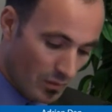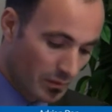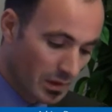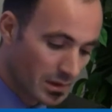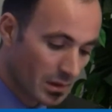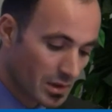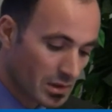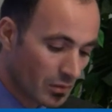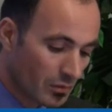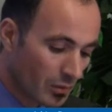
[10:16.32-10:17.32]
of Research
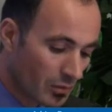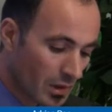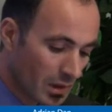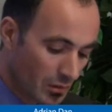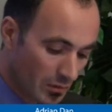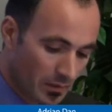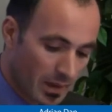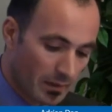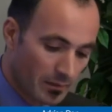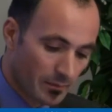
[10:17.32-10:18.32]
Institute for Quality of
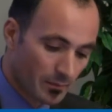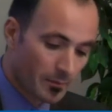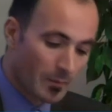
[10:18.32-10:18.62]
Life.